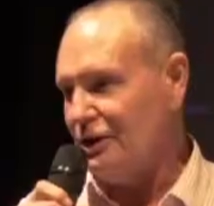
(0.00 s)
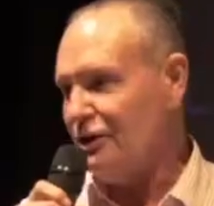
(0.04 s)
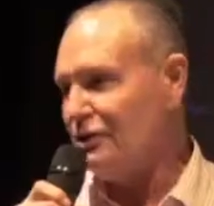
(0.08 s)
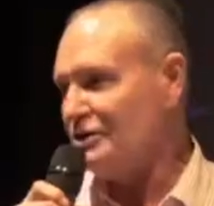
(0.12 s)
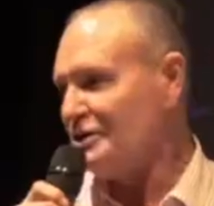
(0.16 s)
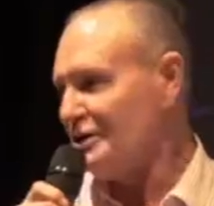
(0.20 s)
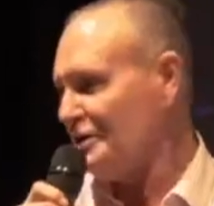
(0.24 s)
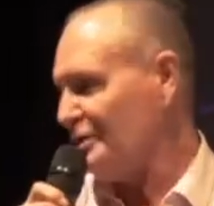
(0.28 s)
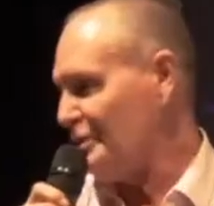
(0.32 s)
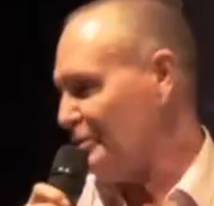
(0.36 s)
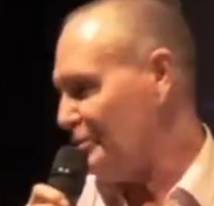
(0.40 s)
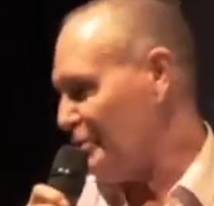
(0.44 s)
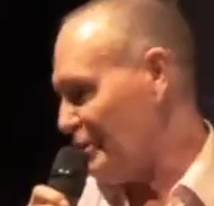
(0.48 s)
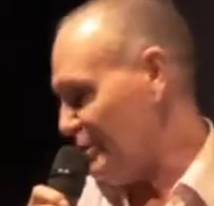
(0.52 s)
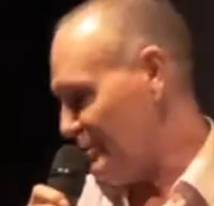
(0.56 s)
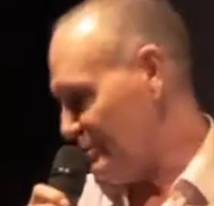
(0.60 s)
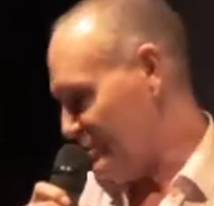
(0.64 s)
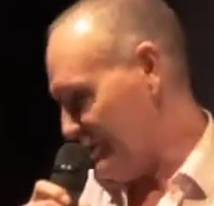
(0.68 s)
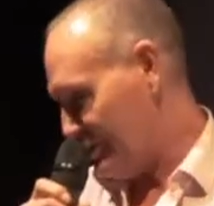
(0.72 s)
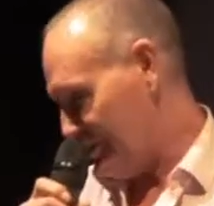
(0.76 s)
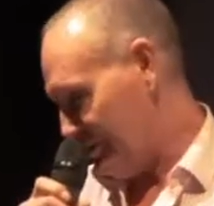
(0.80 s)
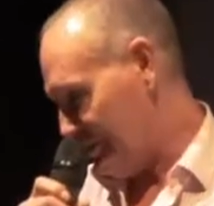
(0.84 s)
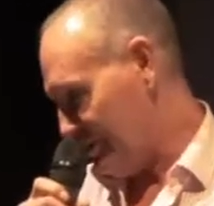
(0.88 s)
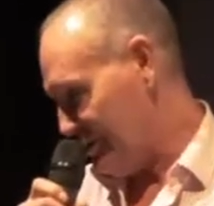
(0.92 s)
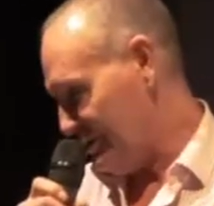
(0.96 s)
looked in the
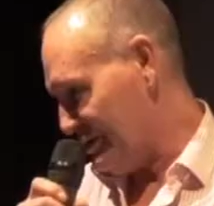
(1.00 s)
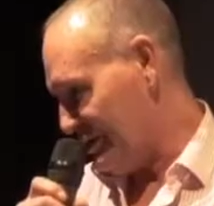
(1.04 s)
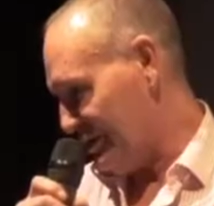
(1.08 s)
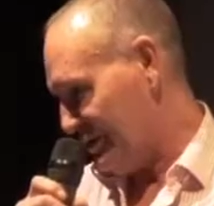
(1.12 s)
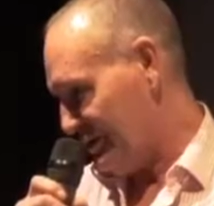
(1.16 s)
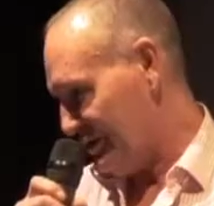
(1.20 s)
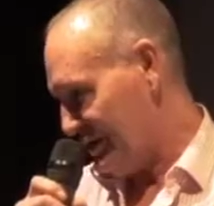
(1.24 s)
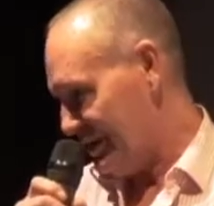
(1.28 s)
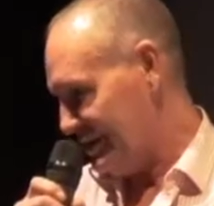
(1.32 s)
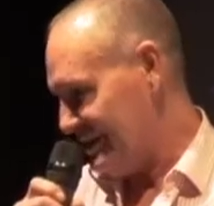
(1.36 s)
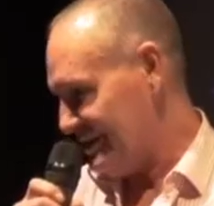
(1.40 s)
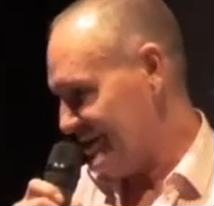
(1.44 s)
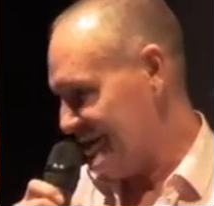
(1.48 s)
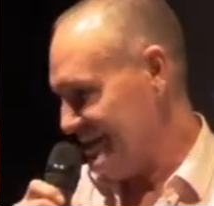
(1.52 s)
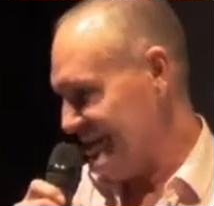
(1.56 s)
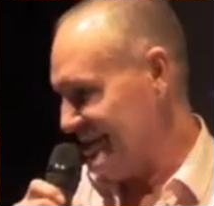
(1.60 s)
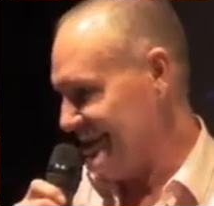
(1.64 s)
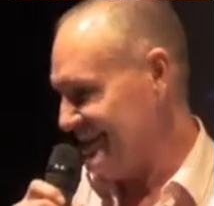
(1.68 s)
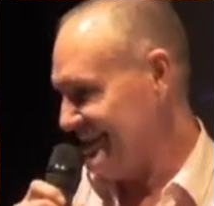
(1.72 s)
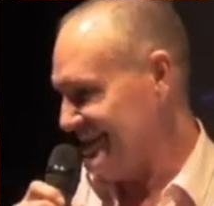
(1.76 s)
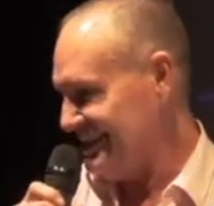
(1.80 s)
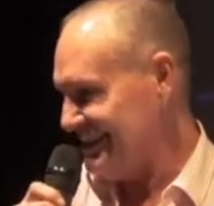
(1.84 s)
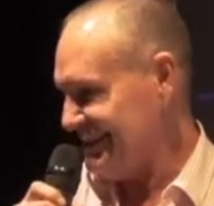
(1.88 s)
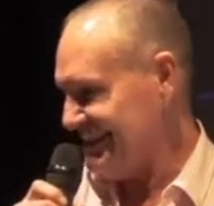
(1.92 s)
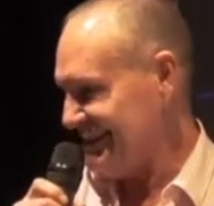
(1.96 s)
bottom of the corner, right?
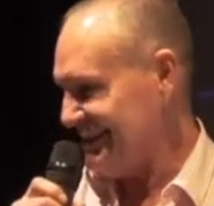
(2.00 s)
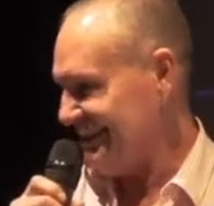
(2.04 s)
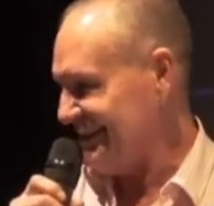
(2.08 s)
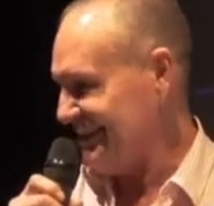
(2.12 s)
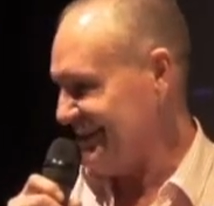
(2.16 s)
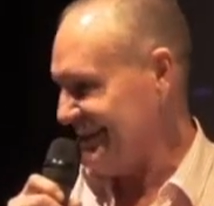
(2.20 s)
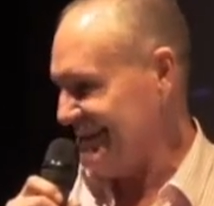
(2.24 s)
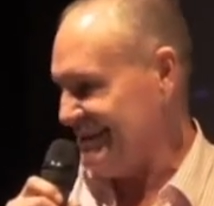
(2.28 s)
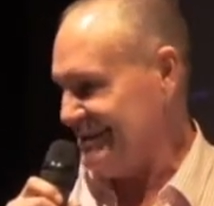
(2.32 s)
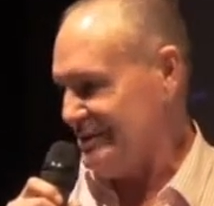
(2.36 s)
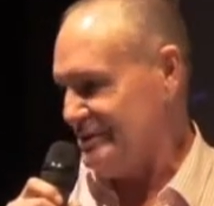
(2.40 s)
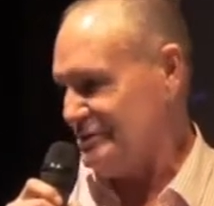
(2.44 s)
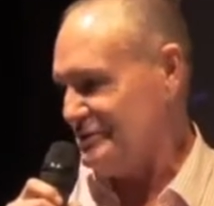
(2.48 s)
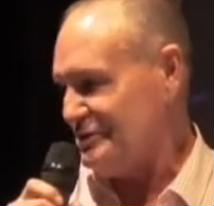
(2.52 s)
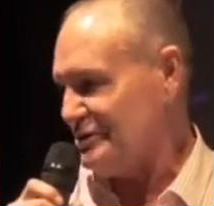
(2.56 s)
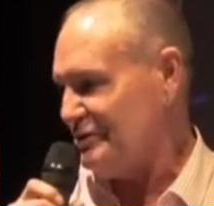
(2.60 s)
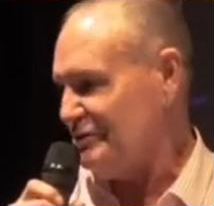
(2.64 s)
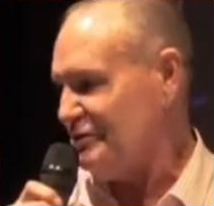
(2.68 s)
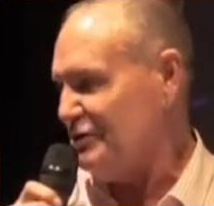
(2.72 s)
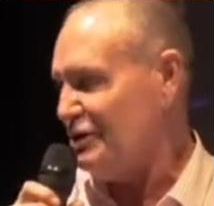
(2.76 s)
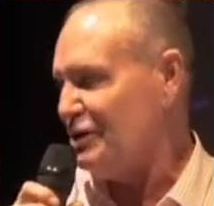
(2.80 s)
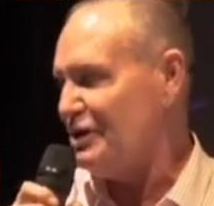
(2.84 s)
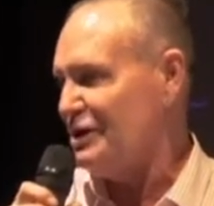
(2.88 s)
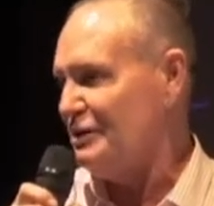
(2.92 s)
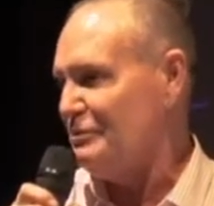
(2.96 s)
And there was a
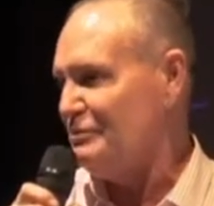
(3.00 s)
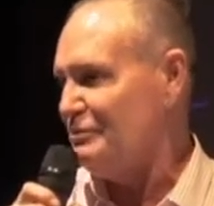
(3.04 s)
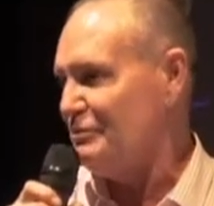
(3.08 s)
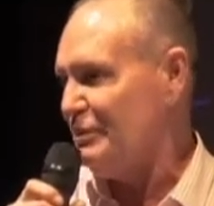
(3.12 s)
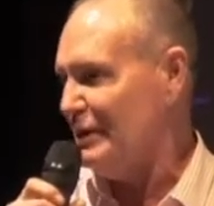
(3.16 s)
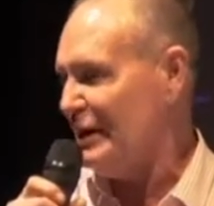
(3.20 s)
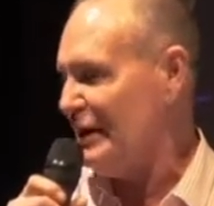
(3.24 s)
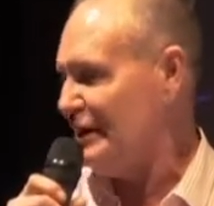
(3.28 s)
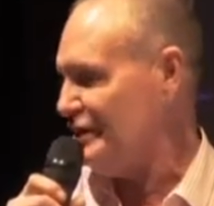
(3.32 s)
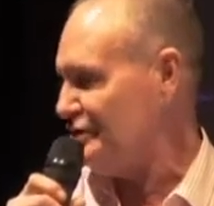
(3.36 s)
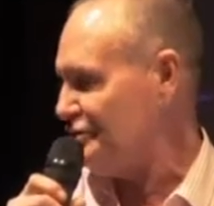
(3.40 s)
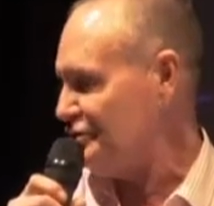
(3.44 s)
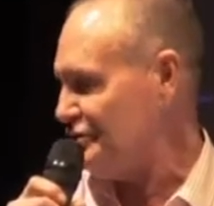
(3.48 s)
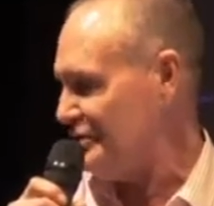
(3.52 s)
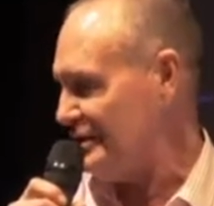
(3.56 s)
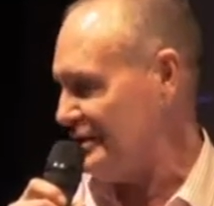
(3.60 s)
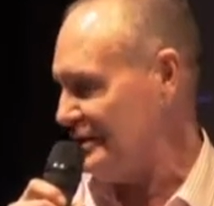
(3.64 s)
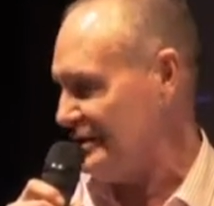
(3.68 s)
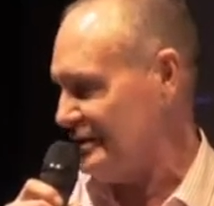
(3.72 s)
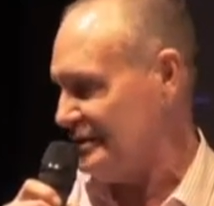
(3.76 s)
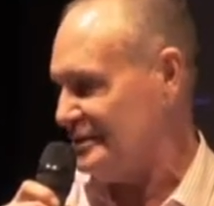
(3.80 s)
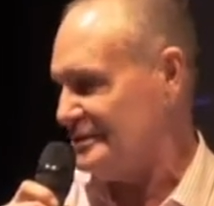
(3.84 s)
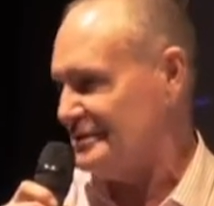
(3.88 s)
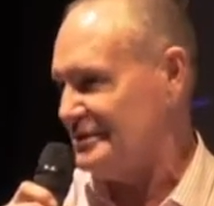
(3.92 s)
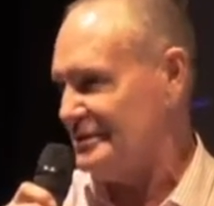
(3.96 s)
fucking pair of
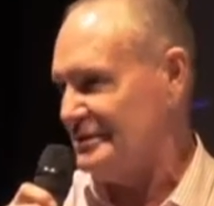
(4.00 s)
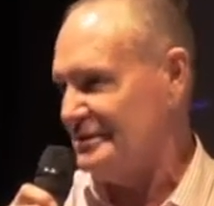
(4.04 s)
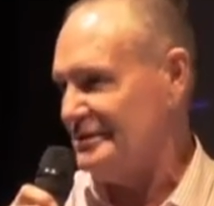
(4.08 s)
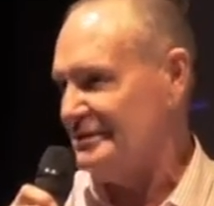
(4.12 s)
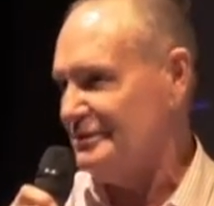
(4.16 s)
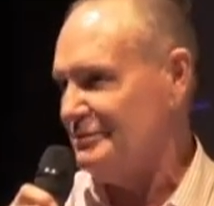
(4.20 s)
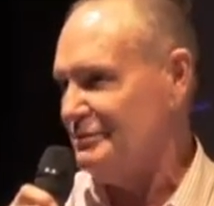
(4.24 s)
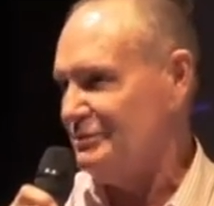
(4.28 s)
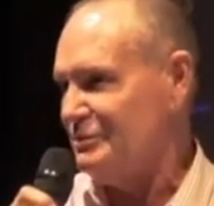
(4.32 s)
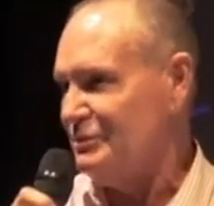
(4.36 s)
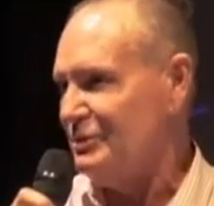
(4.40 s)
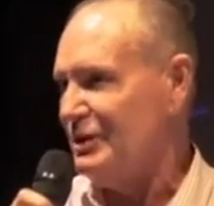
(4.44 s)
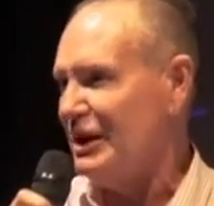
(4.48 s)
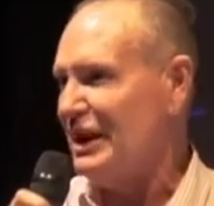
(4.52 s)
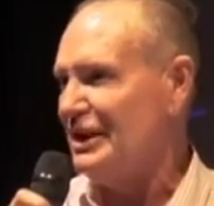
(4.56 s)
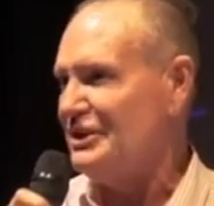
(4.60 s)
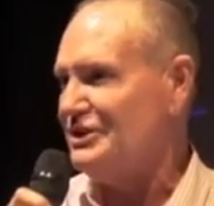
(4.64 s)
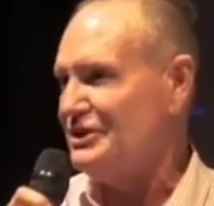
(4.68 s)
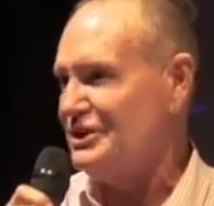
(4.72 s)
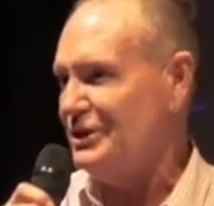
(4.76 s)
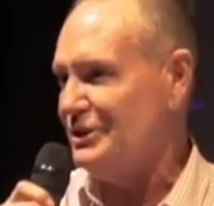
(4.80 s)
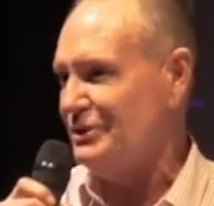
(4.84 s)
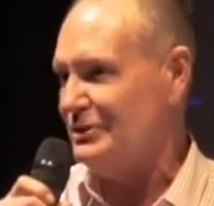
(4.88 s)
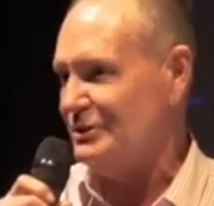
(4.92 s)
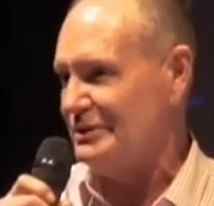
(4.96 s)
trainers,
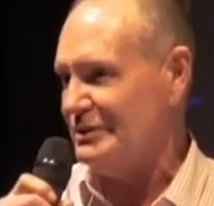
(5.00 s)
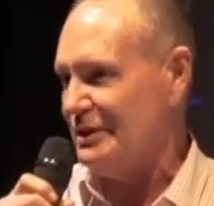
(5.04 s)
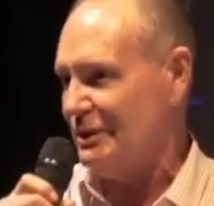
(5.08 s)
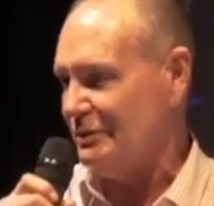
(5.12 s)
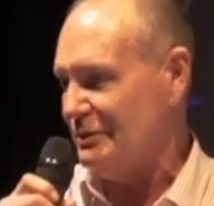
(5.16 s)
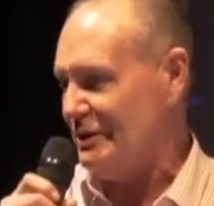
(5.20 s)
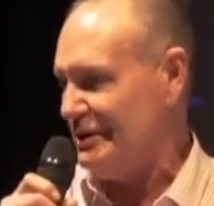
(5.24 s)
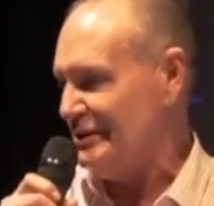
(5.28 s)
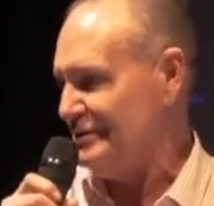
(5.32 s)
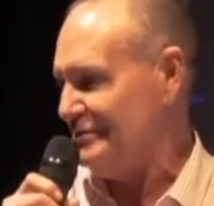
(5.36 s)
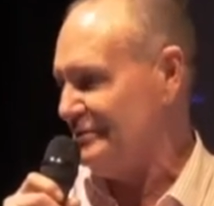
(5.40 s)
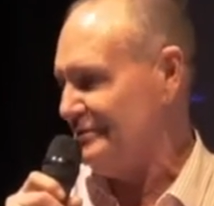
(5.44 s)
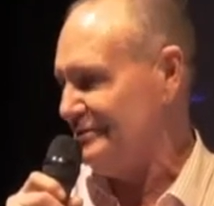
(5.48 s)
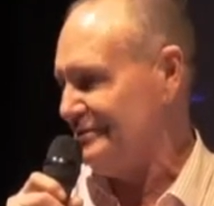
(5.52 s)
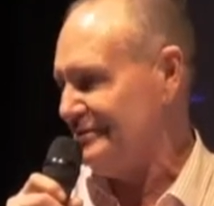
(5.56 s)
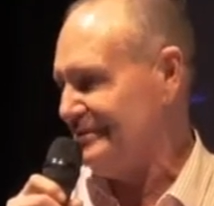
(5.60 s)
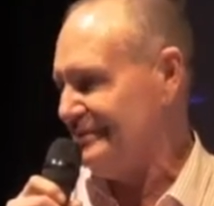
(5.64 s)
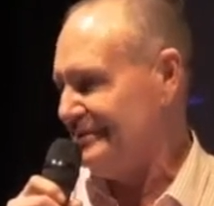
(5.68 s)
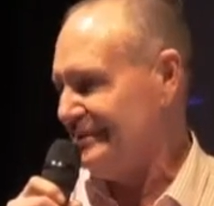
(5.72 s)
brand new, and I went.